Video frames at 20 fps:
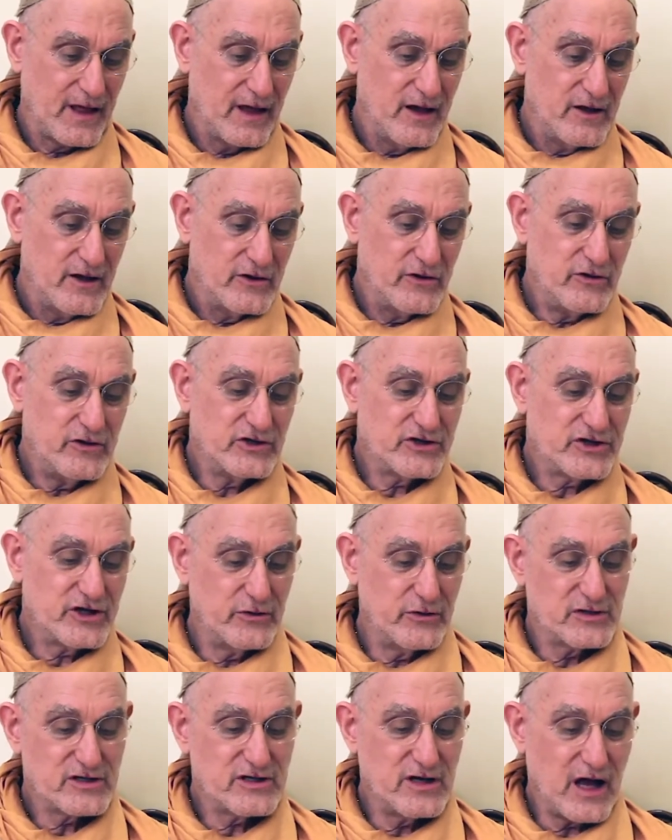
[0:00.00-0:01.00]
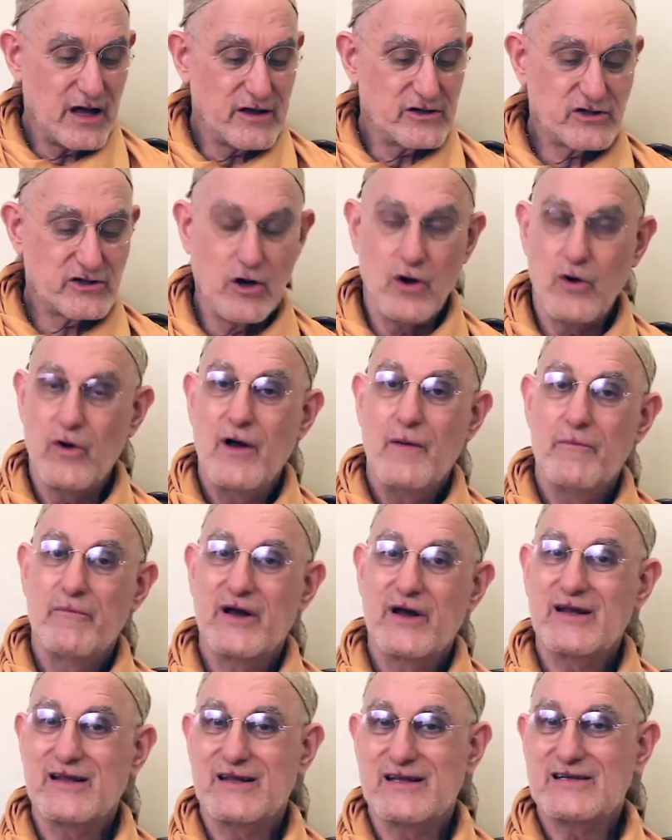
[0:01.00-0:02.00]
Yudhishthira was not so, but
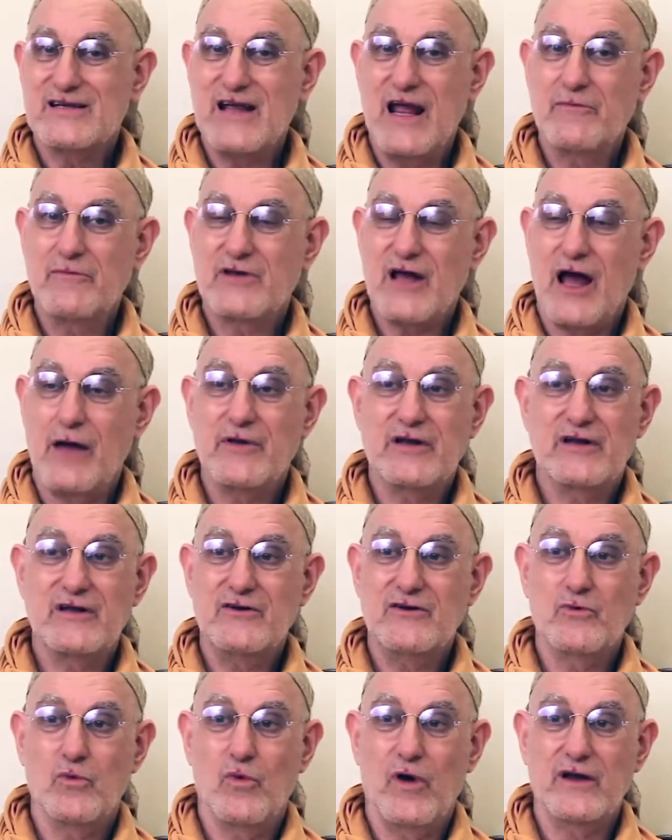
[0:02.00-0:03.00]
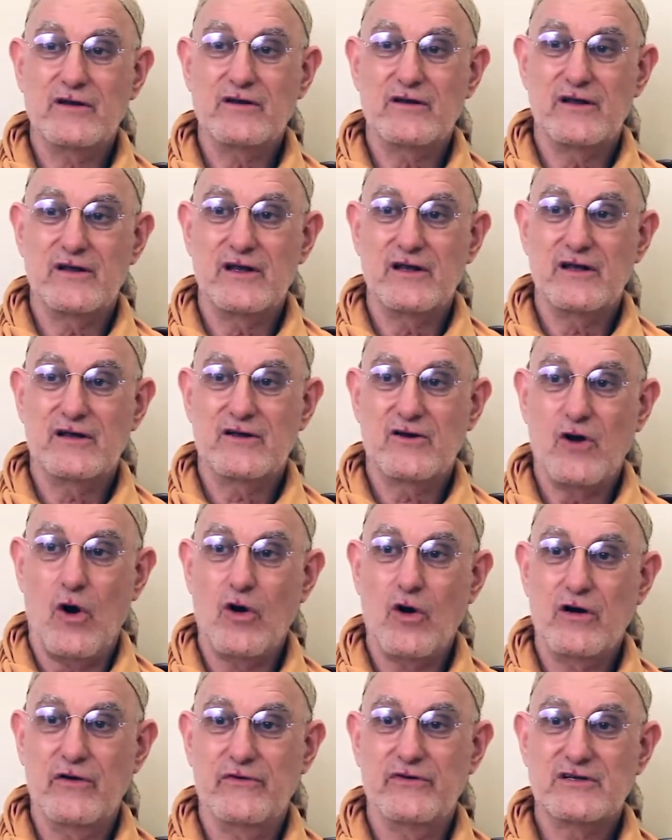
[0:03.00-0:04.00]
at the same time, he didn't want the
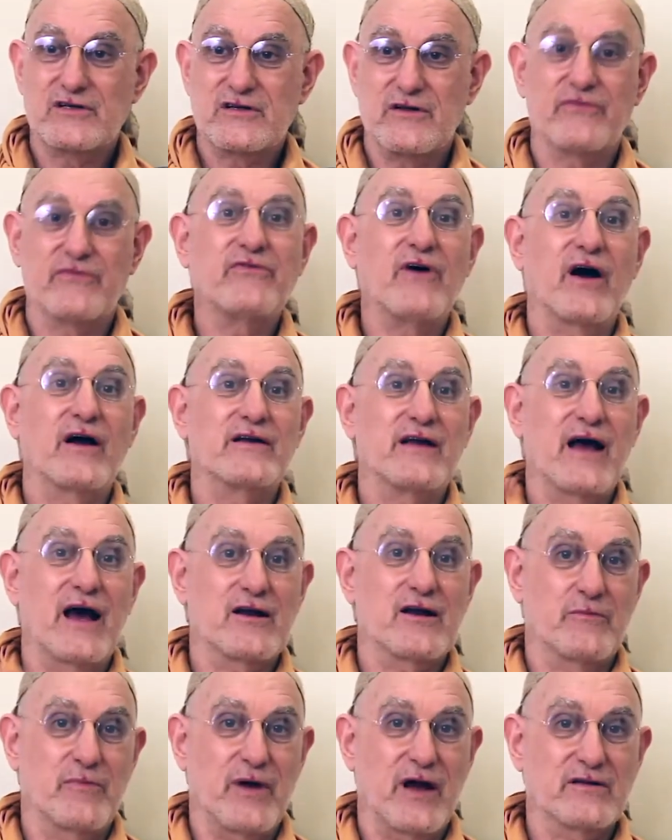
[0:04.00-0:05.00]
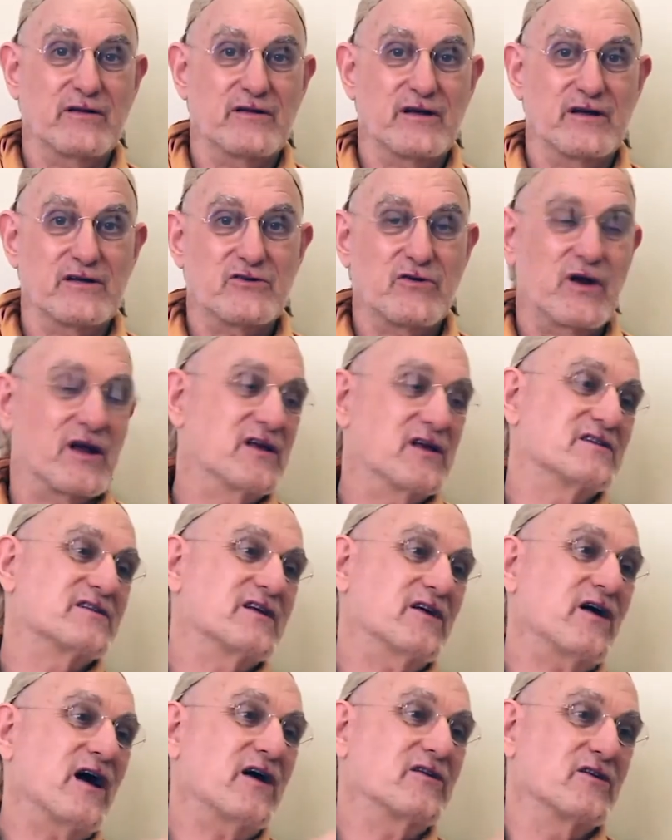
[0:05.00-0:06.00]
Kauravas to find out about this, right? Because
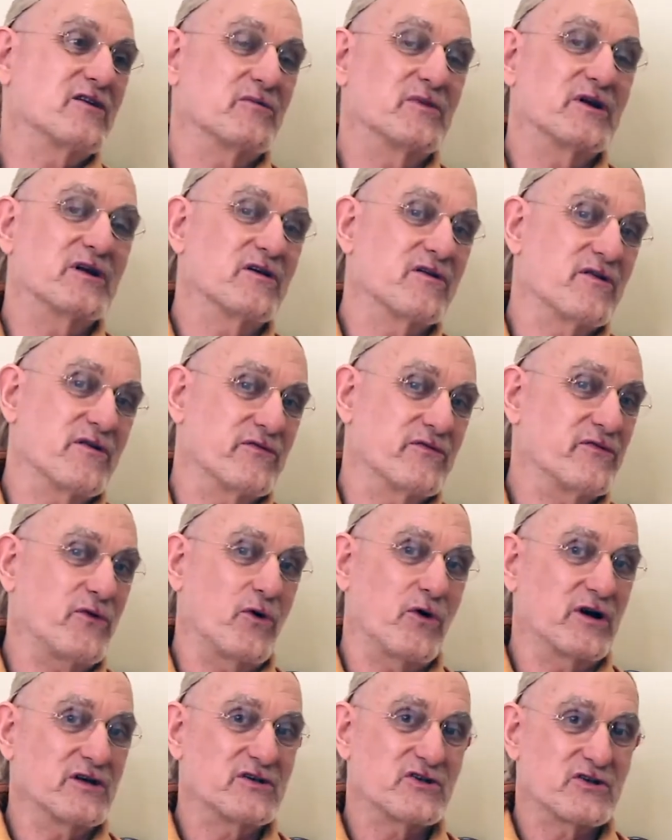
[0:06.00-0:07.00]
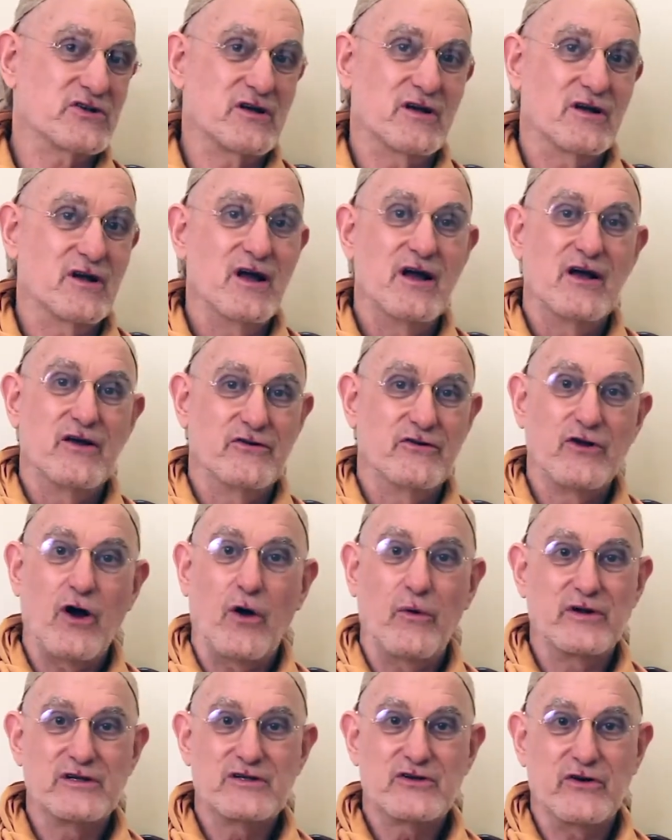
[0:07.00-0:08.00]
they're out in the middle of the forest. No
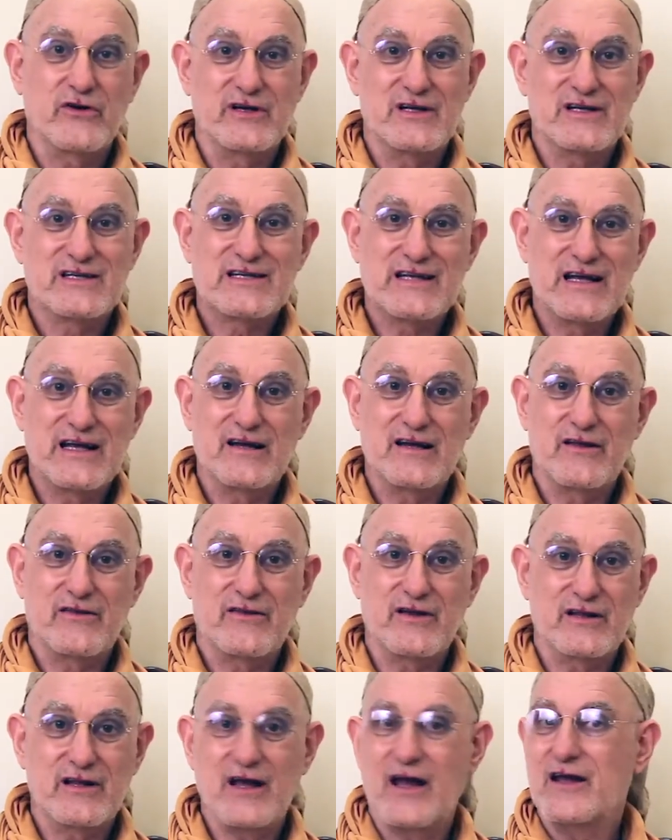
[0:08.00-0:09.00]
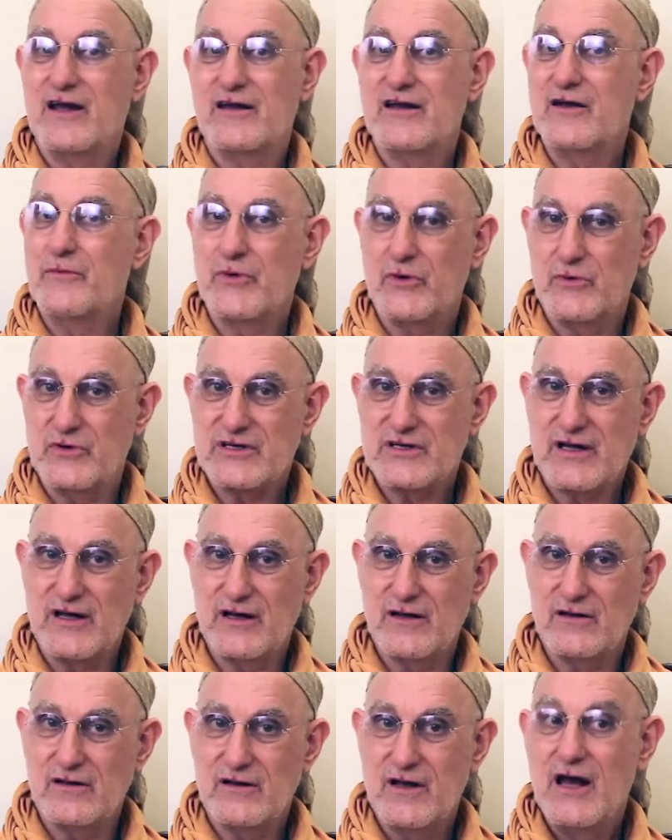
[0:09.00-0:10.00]
one's going to see anything that Hidimba was
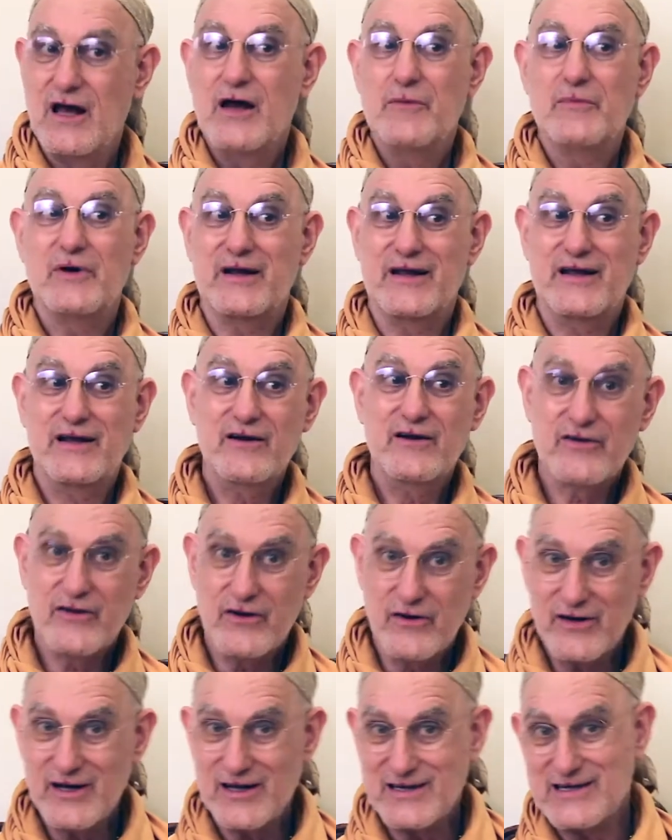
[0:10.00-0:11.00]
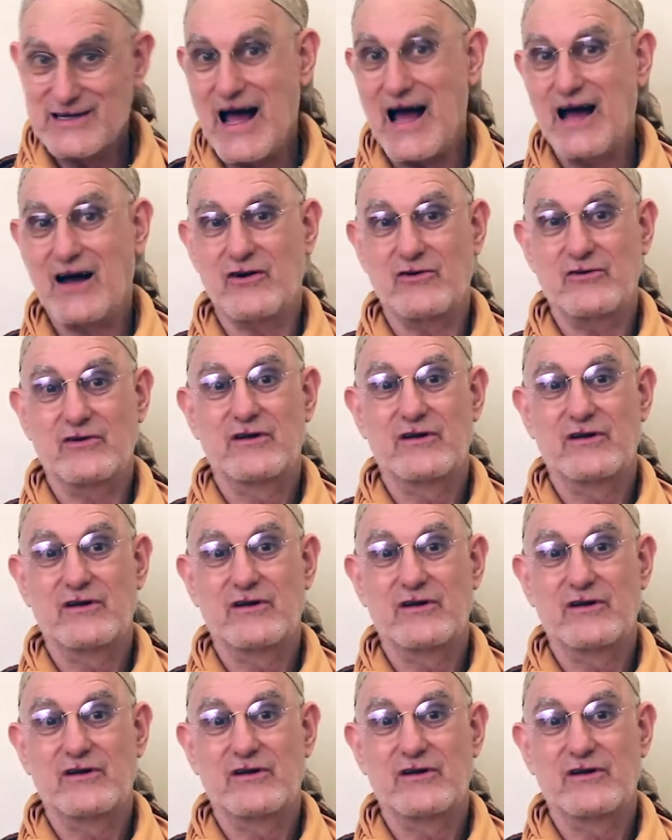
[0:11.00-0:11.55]
killed. But here they're in the town.